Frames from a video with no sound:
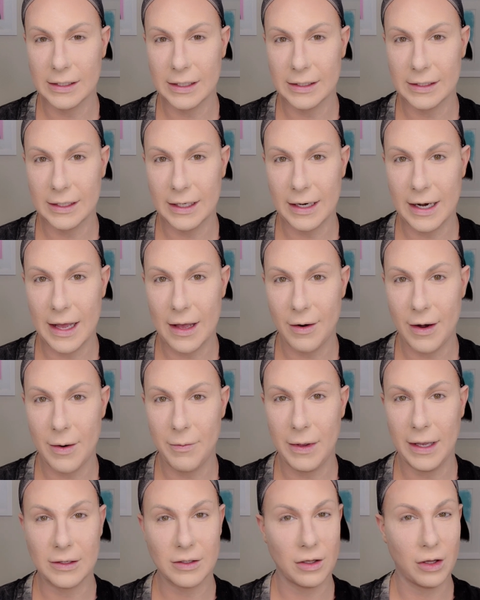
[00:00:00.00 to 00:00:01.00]
the skin out and
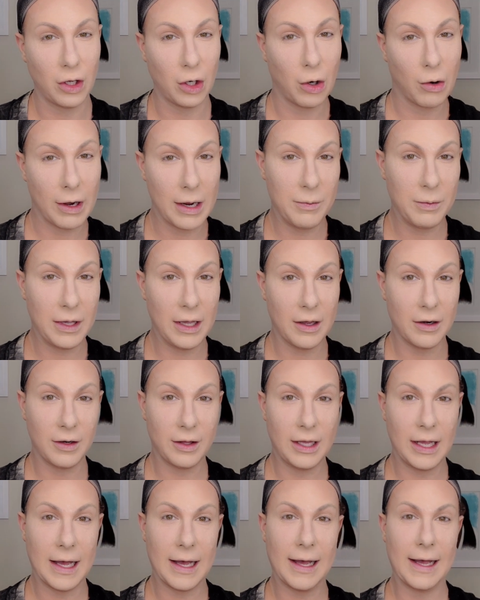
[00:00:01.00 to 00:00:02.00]
makes it look crepey under
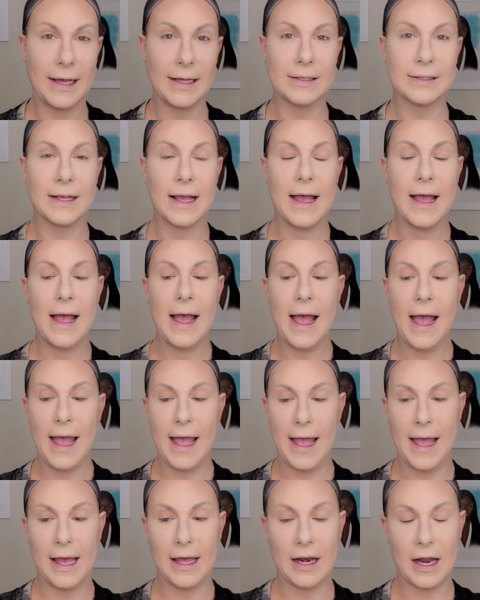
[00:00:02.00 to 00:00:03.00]
the eyes.
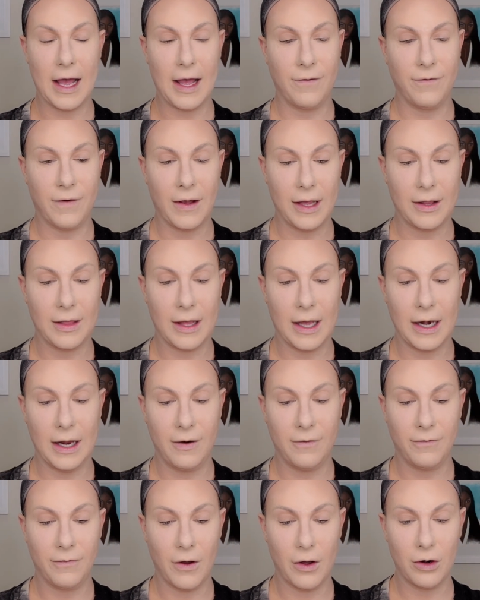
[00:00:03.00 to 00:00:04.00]
And I find that
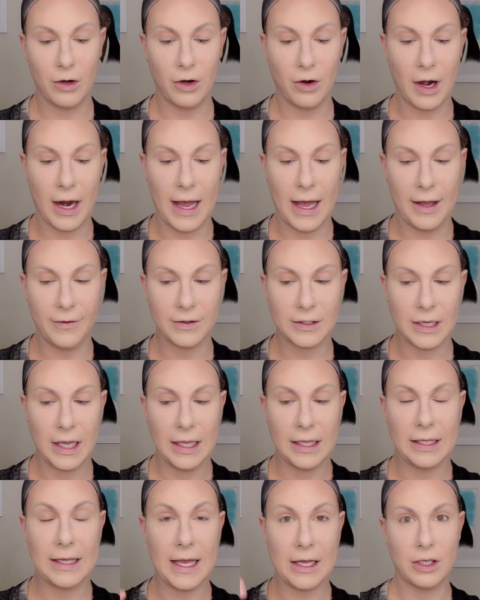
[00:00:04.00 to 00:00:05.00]
in photographs,
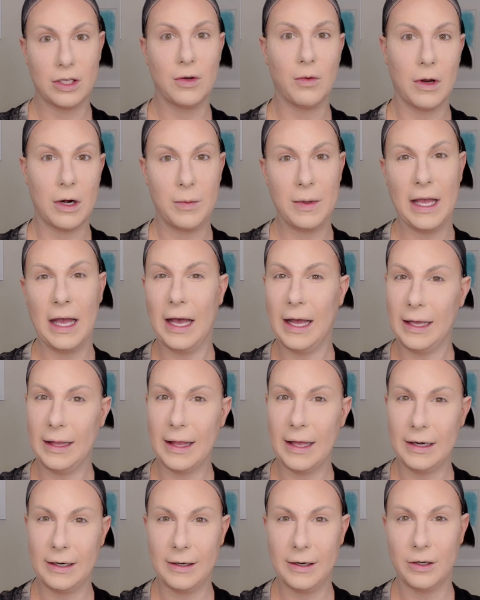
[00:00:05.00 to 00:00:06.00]
yes, you want to be
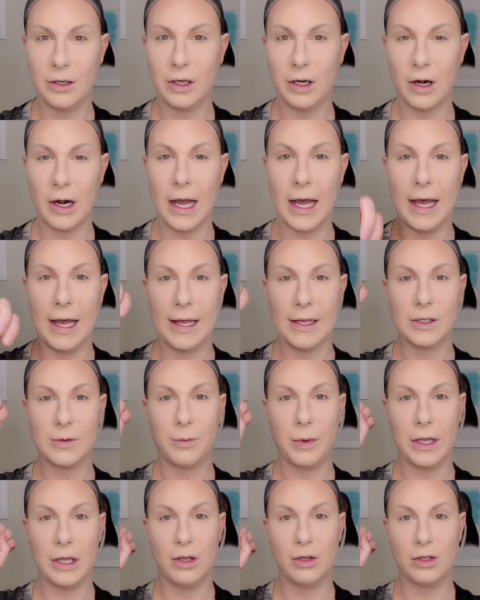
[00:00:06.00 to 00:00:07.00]
highlighted under your eyes,
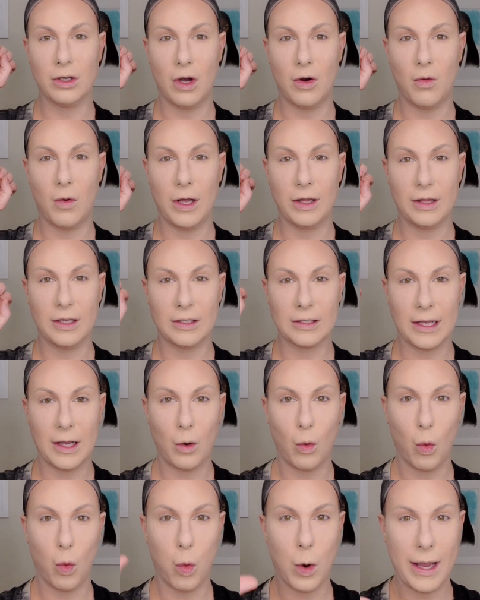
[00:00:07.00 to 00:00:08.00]
but you don't want this
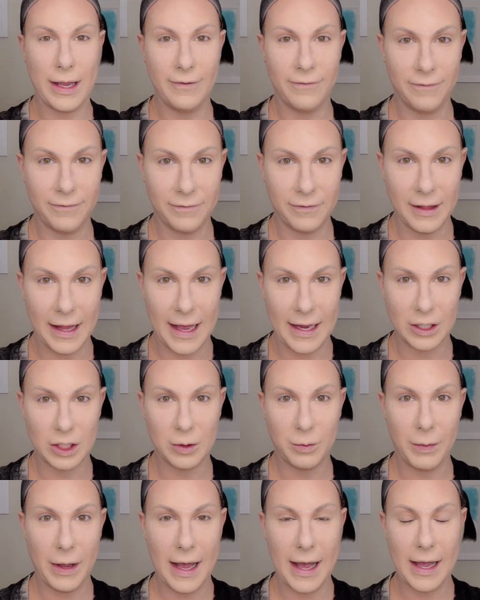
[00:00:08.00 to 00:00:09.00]
like white
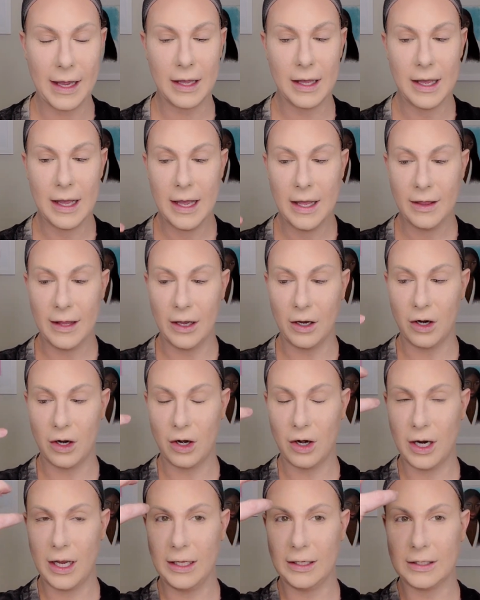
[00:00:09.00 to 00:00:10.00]
flashback that
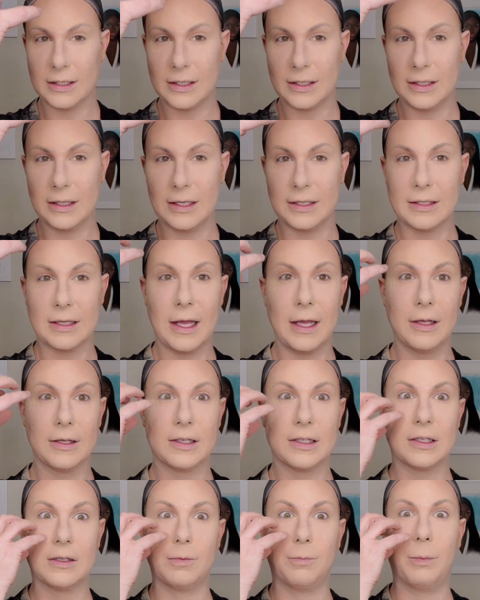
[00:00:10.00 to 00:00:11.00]
creates this like
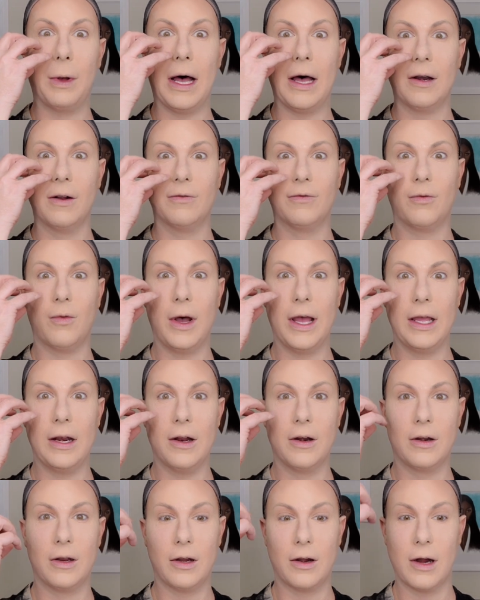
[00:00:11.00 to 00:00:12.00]
spot of white
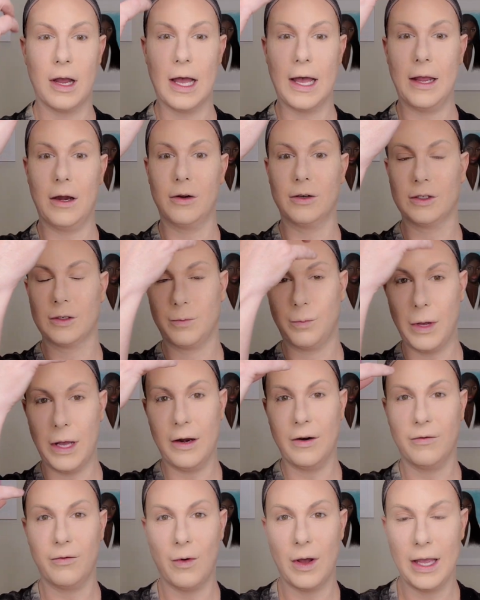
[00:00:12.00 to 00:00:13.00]
under your eye or spot
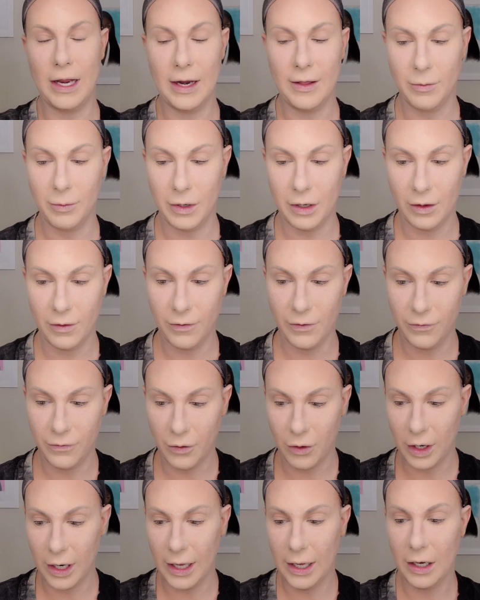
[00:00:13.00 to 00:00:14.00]
of white in the middle of the
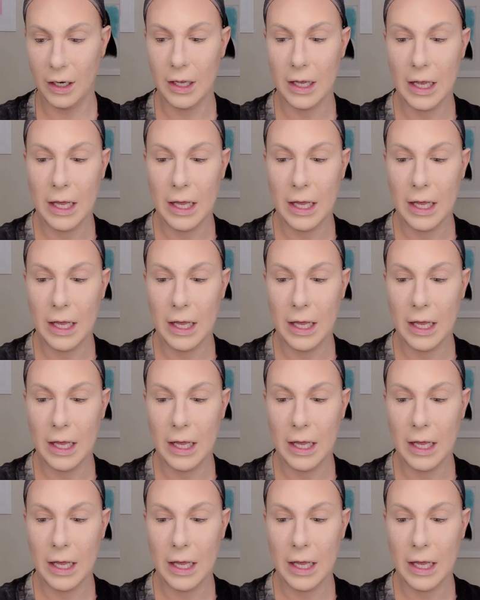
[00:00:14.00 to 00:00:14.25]
forehead.